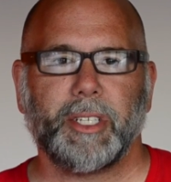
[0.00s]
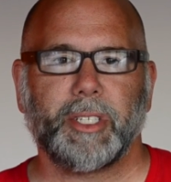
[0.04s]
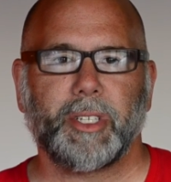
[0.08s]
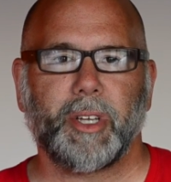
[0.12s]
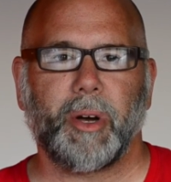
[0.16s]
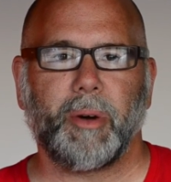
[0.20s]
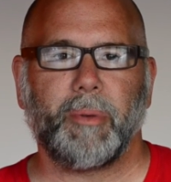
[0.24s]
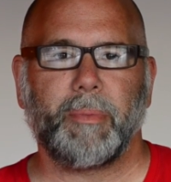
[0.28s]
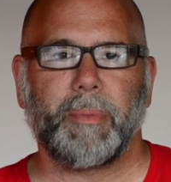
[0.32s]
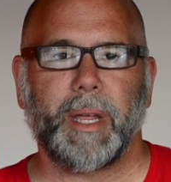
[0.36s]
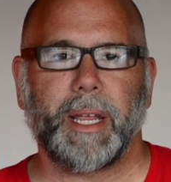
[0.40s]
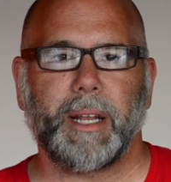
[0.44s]

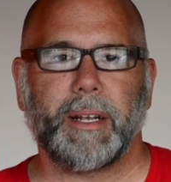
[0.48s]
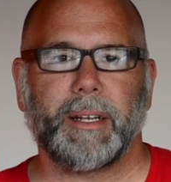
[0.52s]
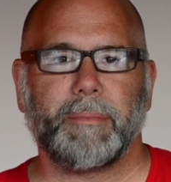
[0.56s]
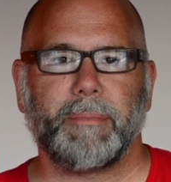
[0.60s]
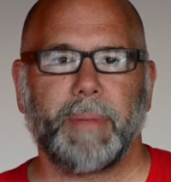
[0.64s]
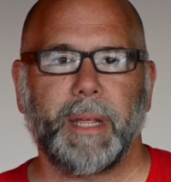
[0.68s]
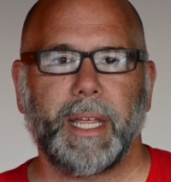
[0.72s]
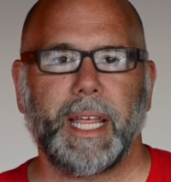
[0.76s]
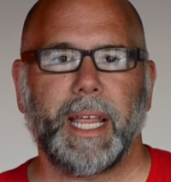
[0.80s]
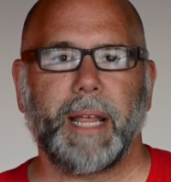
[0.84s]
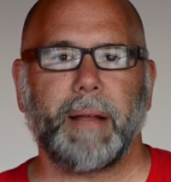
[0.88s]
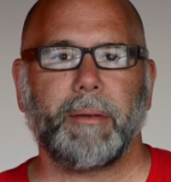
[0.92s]
So
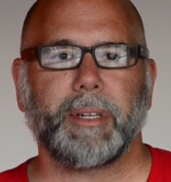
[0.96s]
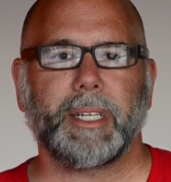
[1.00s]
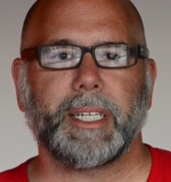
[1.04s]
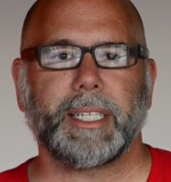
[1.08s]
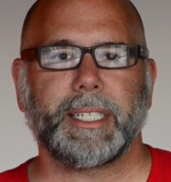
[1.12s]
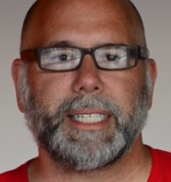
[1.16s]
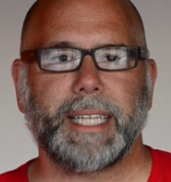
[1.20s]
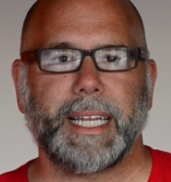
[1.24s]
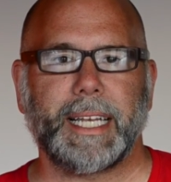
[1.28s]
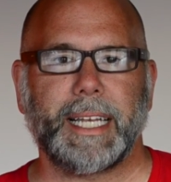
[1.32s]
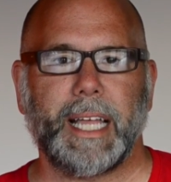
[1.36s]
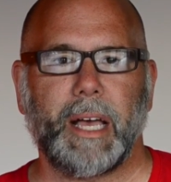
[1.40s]
being able to
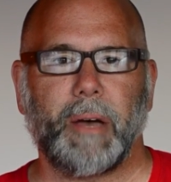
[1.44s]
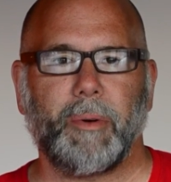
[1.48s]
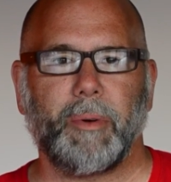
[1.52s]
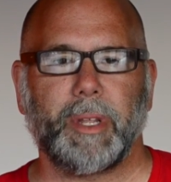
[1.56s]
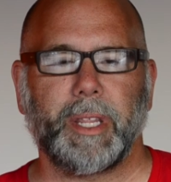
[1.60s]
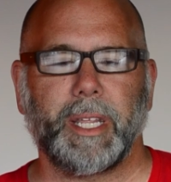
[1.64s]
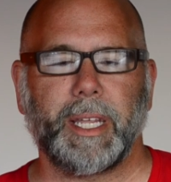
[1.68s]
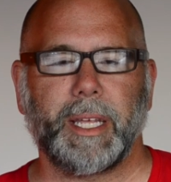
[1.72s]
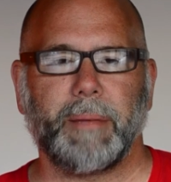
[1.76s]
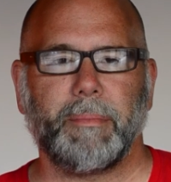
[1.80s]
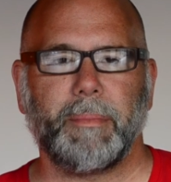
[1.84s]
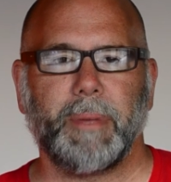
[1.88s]
sit down
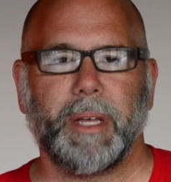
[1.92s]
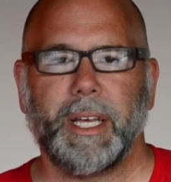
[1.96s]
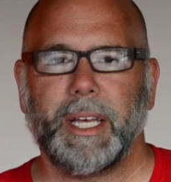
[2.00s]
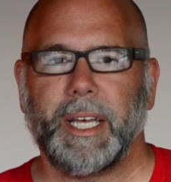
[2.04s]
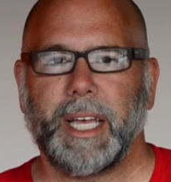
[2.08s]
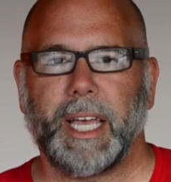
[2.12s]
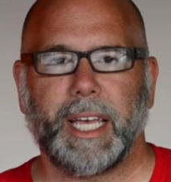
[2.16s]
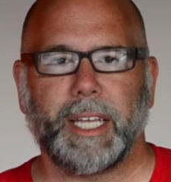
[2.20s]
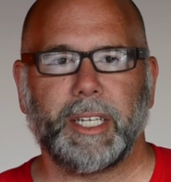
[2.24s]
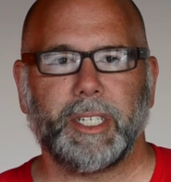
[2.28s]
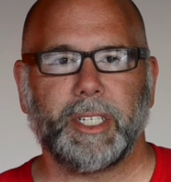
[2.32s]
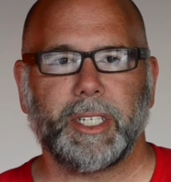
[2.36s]
with him
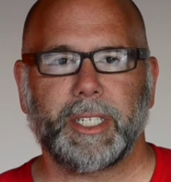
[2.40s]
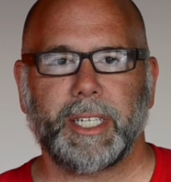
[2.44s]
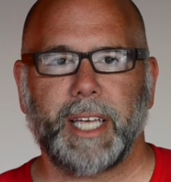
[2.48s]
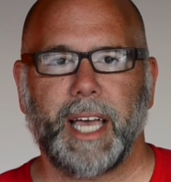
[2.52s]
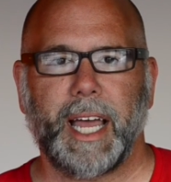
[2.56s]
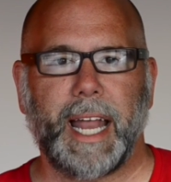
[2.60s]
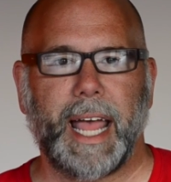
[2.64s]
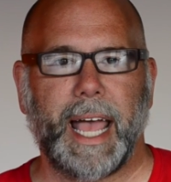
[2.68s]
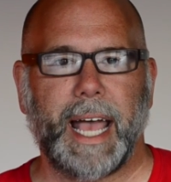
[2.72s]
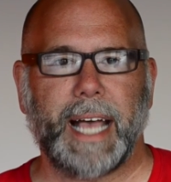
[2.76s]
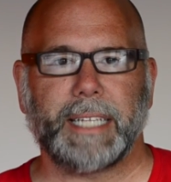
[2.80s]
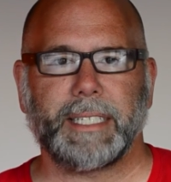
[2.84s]
and just
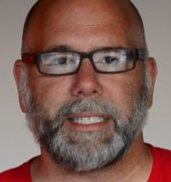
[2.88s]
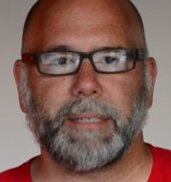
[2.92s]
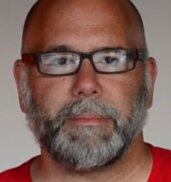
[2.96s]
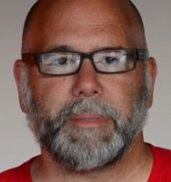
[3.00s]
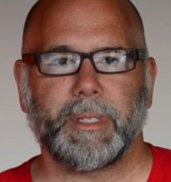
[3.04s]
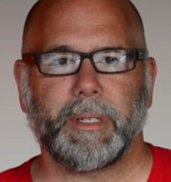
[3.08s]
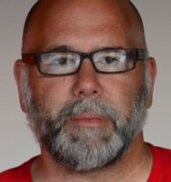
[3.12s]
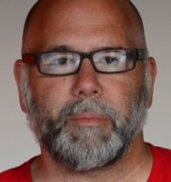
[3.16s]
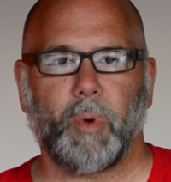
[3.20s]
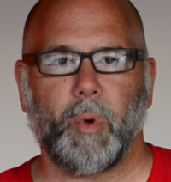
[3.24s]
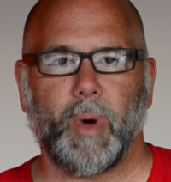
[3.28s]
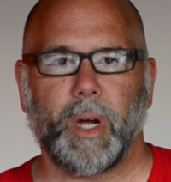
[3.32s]
kind of ask him
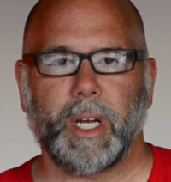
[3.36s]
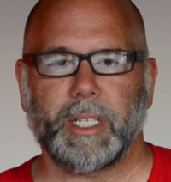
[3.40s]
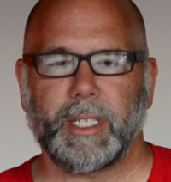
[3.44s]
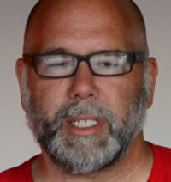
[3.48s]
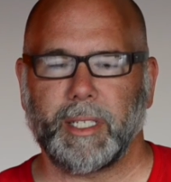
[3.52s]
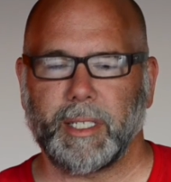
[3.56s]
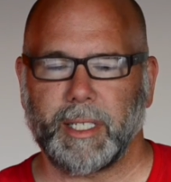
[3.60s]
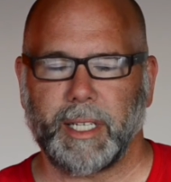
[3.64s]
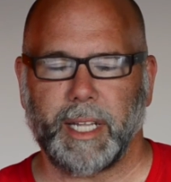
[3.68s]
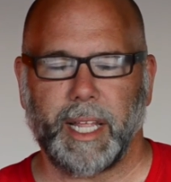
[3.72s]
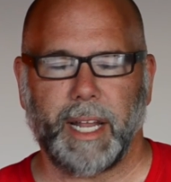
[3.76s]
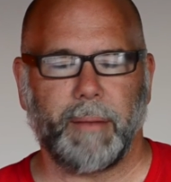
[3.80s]
some
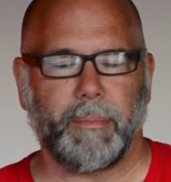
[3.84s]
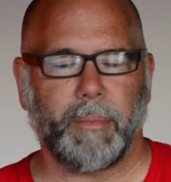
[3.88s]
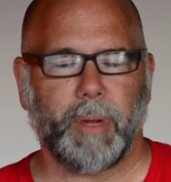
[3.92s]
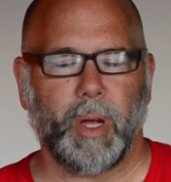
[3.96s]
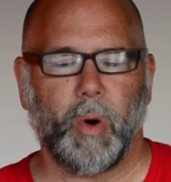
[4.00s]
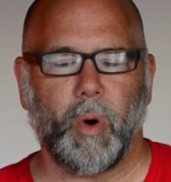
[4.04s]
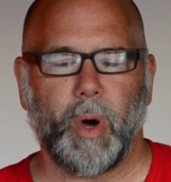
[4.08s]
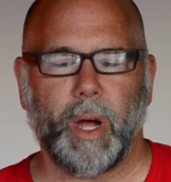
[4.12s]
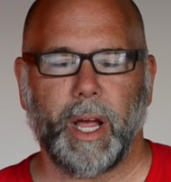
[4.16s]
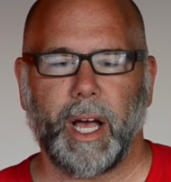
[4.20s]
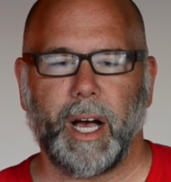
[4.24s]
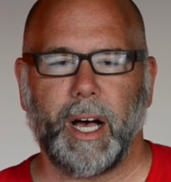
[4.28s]
questions, let him
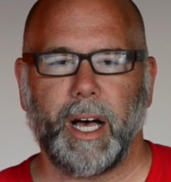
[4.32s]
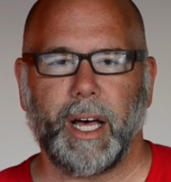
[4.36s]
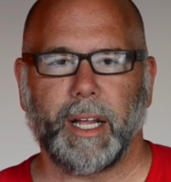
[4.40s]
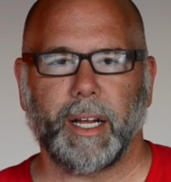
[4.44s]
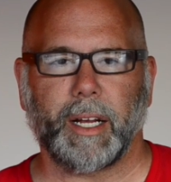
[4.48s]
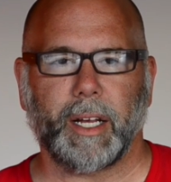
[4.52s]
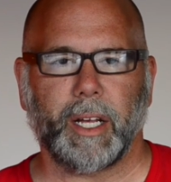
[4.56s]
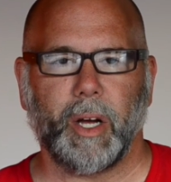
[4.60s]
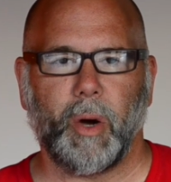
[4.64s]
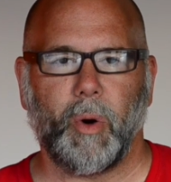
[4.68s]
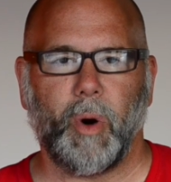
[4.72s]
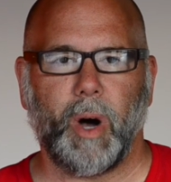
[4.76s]
go
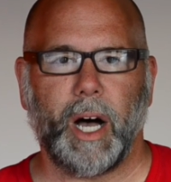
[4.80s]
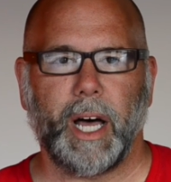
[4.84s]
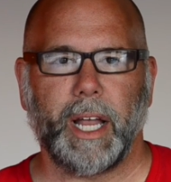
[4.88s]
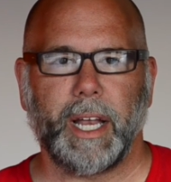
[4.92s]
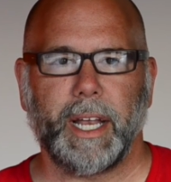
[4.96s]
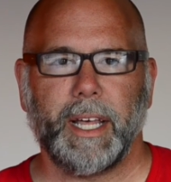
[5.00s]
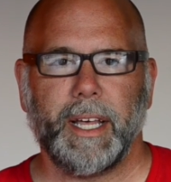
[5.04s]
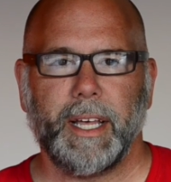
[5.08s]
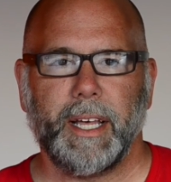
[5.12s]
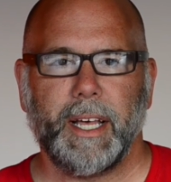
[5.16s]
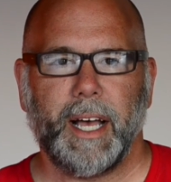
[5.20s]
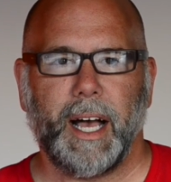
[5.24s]

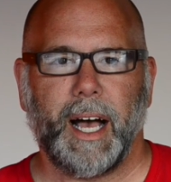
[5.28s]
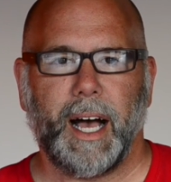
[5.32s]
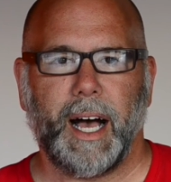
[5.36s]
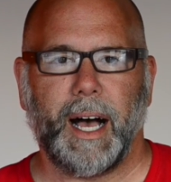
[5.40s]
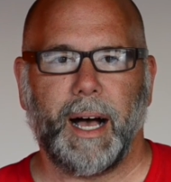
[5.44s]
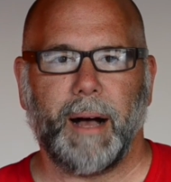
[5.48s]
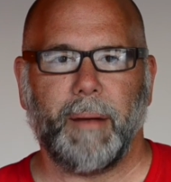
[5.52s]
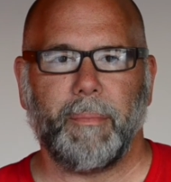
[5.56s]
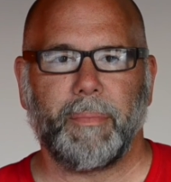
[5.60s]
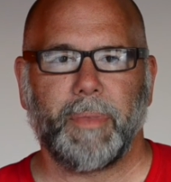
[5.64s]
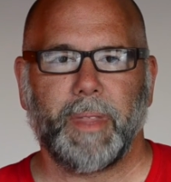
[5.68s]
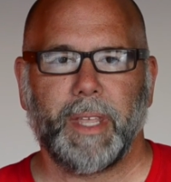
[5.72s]

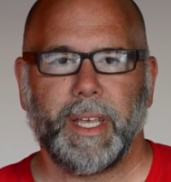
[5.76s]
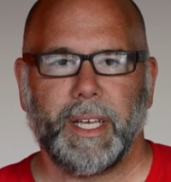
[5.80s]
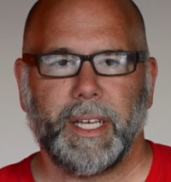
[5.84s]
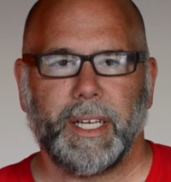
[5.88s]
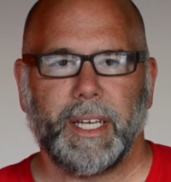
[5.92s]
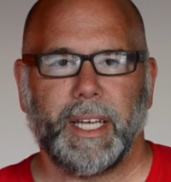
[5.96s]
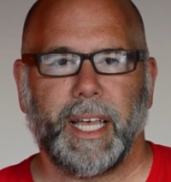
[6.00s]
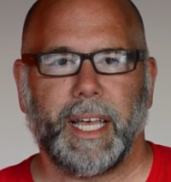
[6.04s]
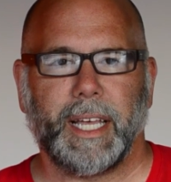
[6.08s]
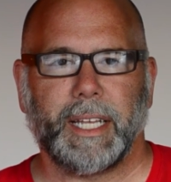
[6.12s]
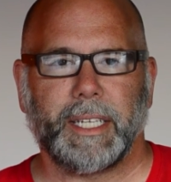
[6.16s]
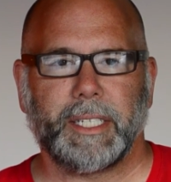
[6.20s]

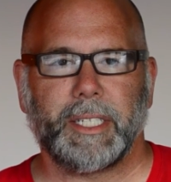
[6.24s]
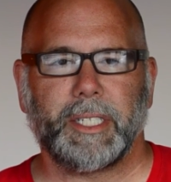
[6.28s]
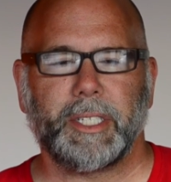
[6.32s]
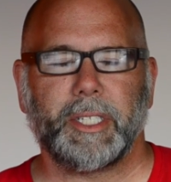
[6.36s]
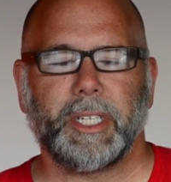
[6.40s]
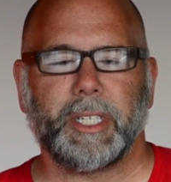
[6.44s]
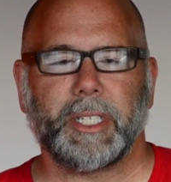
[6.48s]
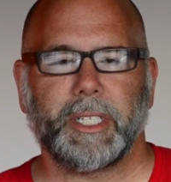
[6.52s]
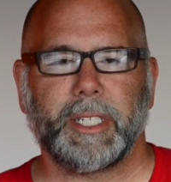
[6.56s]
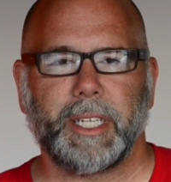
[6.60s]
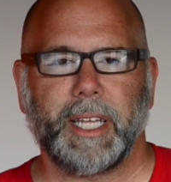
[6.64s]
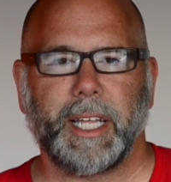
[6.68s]
on.
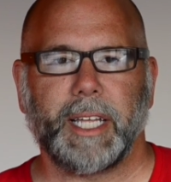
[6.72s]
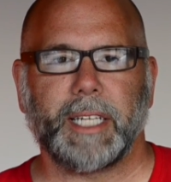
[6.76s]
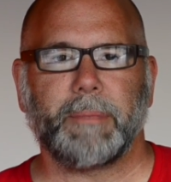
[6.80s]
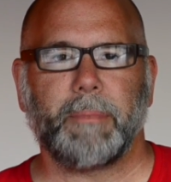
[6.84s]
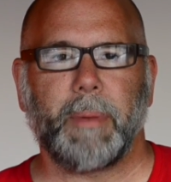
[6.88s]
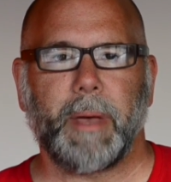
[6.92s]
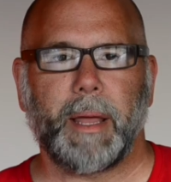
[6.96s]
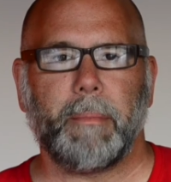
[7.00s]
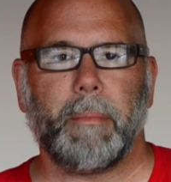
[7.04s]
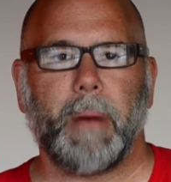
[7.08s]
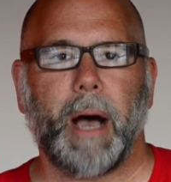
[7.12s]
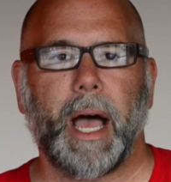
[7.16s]
It's
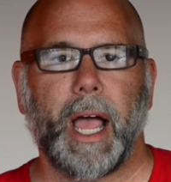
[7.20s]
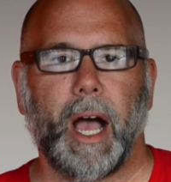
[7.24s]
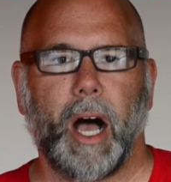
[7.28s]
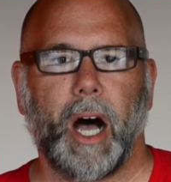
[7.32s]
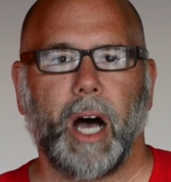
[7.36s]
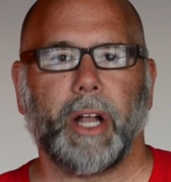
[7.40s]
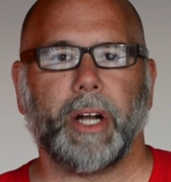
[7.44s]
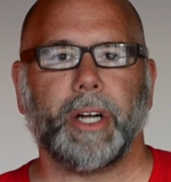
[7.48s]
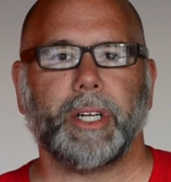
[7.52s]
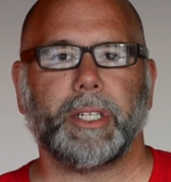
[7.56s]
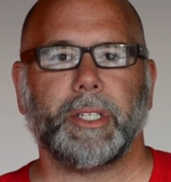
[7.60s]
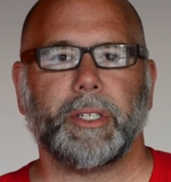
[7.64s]
been my
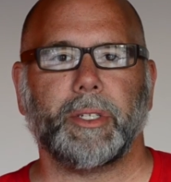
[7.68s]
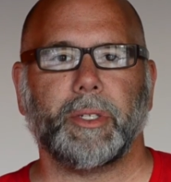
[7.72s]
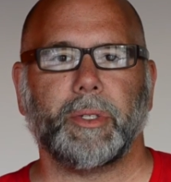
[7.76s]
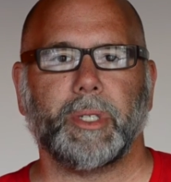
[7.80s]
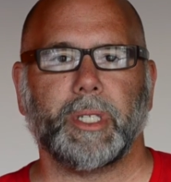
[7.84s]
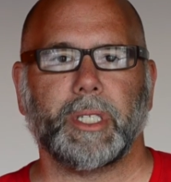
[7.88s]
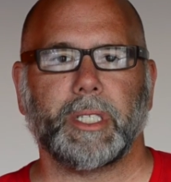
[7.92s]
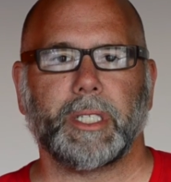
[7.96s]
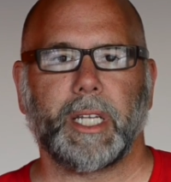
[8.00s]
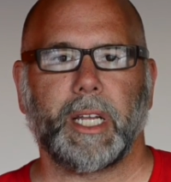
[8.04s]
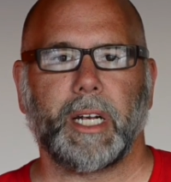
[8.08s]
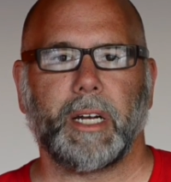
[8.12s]
honor to do
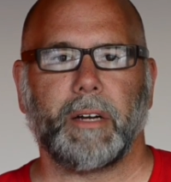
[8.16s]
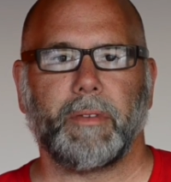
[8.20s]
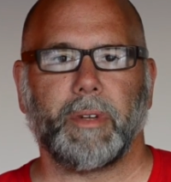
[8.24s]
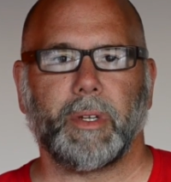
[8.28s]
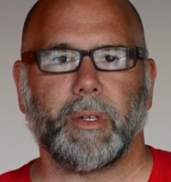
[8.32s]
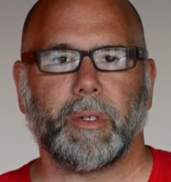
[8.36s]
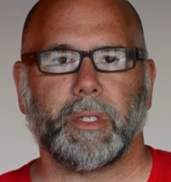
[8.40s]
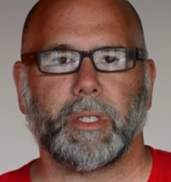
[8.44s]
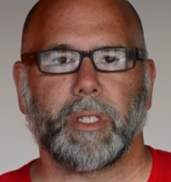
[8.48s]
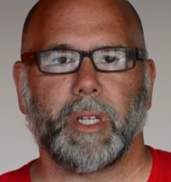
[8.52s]
this interview.